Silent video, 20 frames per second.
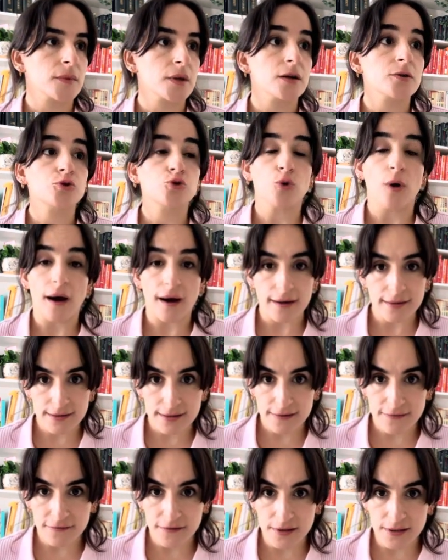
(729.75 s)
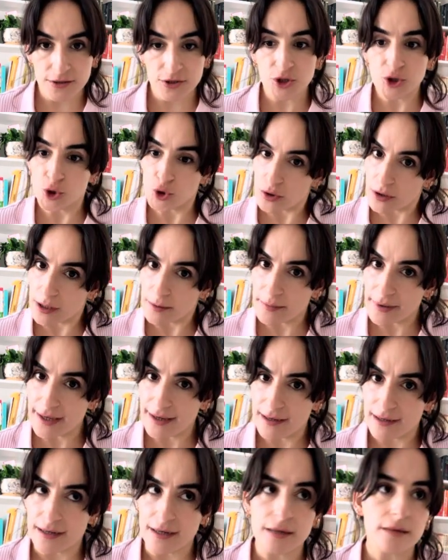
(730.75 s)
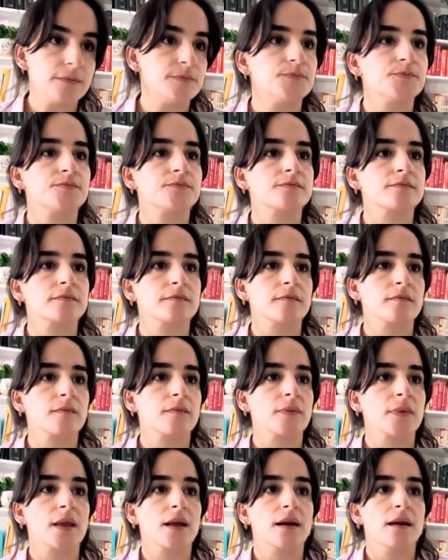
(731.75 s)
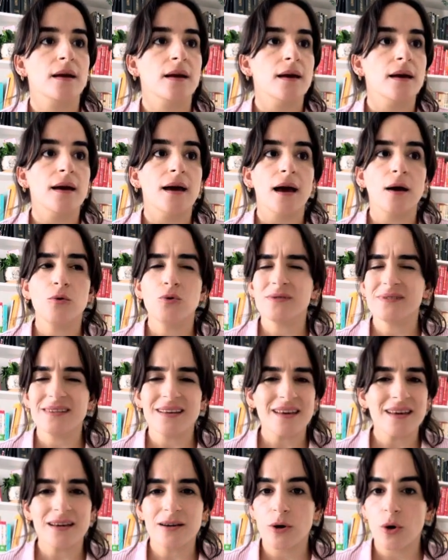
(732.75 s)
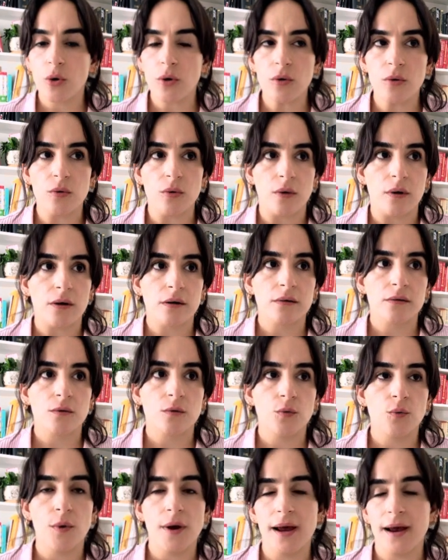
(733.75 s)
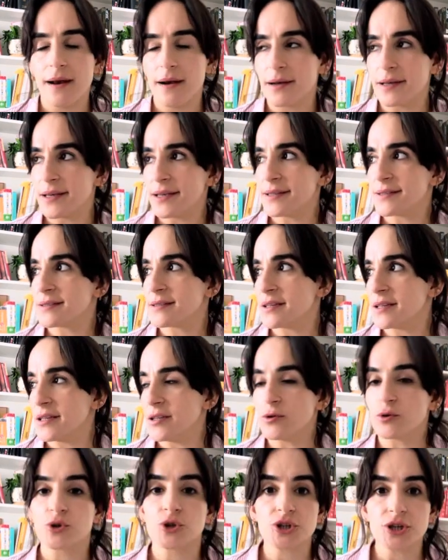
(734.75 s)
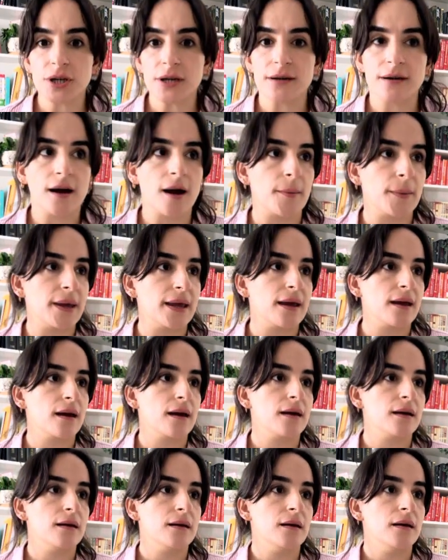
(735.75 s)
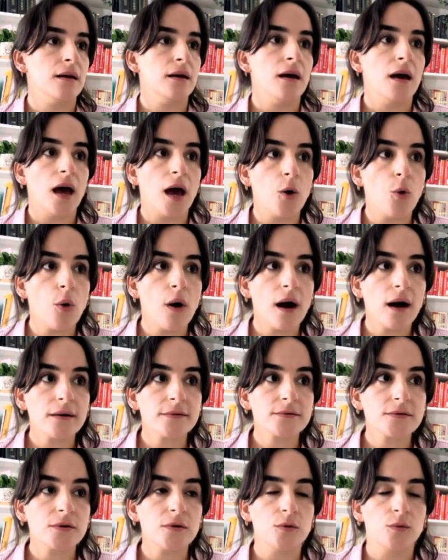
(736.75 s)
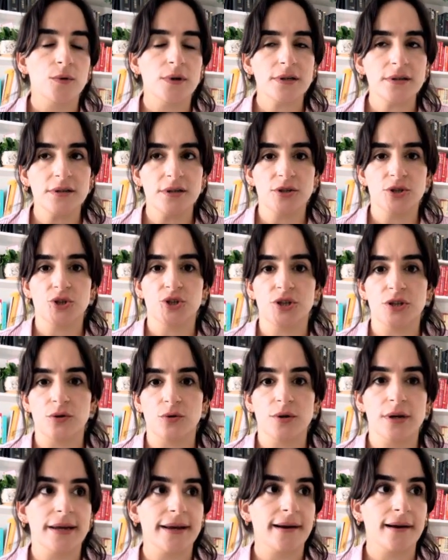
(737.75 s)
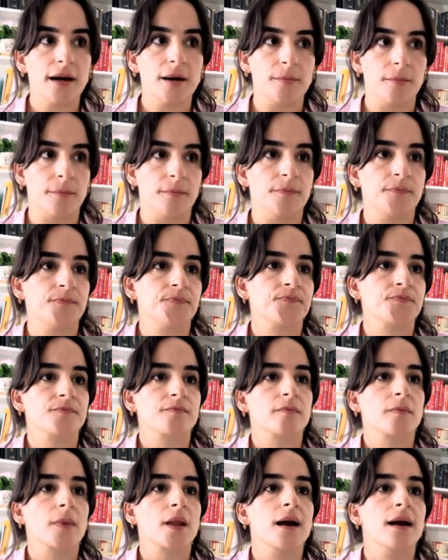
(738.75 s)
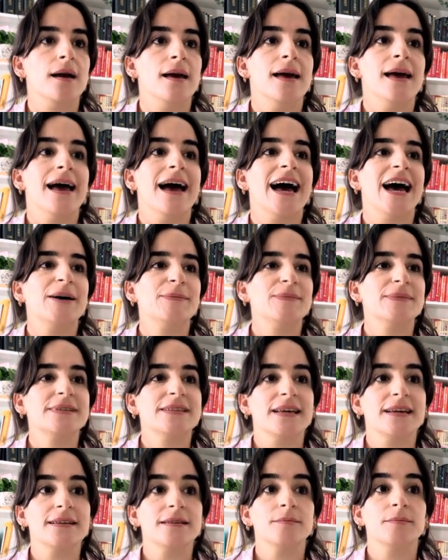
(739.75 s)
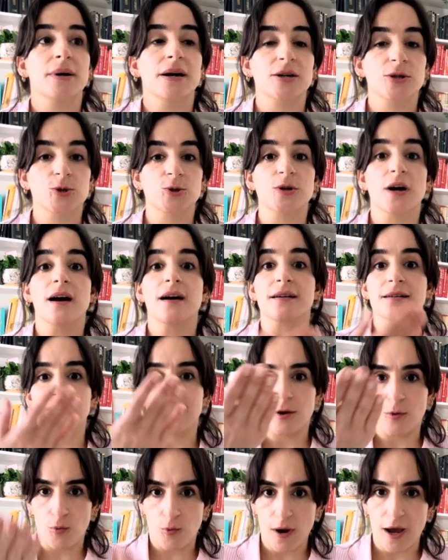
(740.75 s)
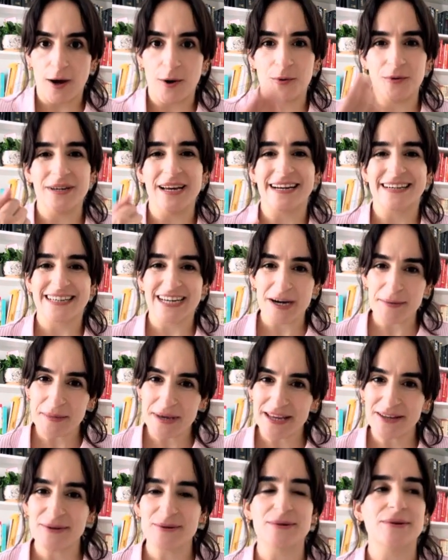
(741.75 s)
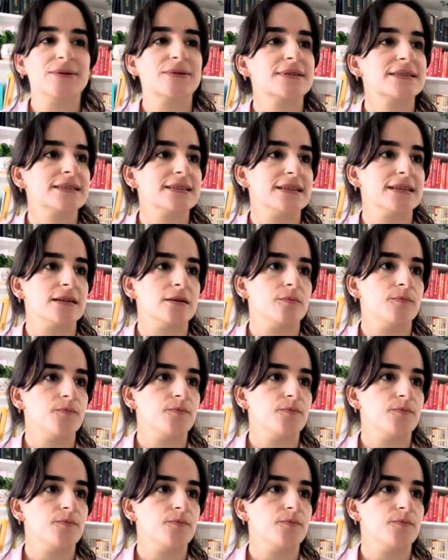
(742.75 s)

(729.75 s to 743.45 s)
To hativer, did you come here? Aw teiku, where is he or she coming? Aw hatku, where did she or he come? Amten bajare wa, we are coming to your city.